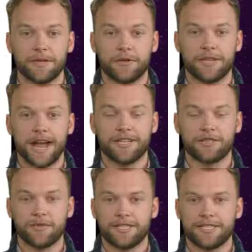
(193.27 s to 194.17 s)
The
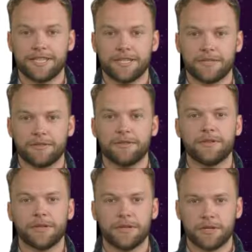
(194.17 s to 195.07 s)
answer is C.
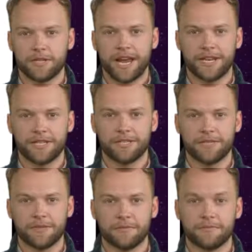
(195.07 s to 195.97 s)
Jenkins.